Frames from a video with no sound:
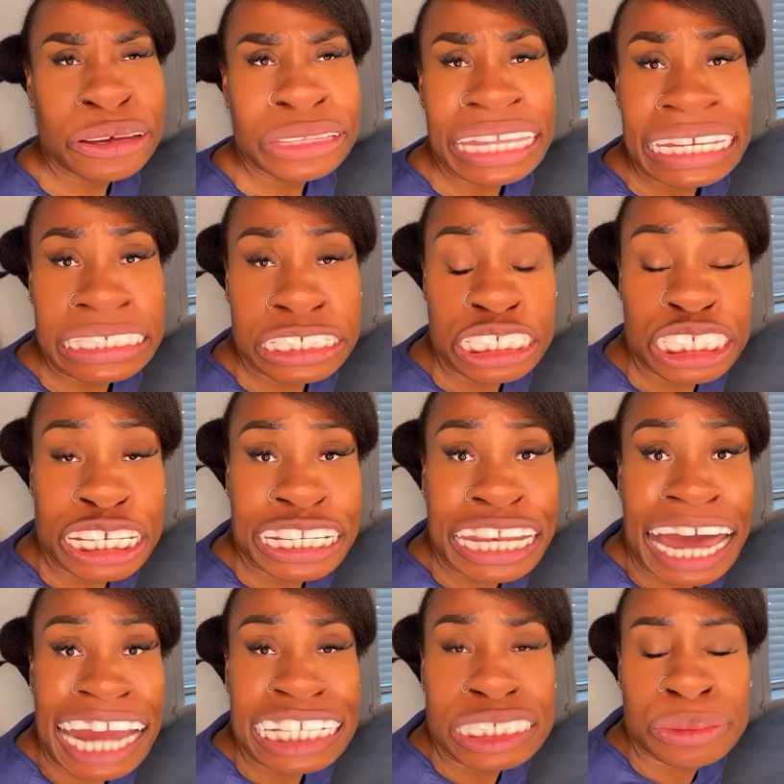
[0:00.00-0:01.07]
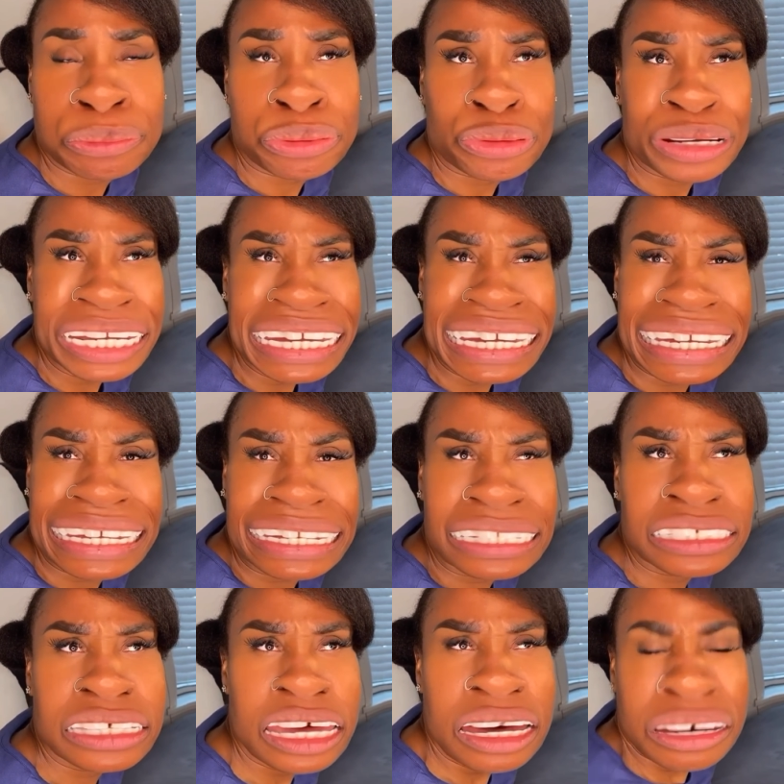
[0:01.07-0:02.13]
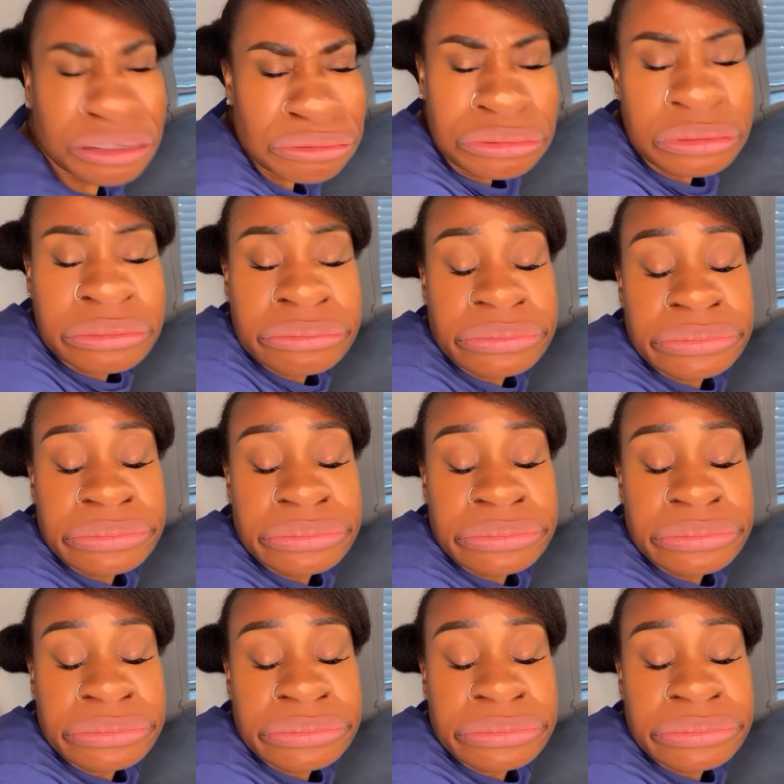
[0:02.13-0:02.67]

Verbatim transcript: Oh, that's such a nice breeze. Oh,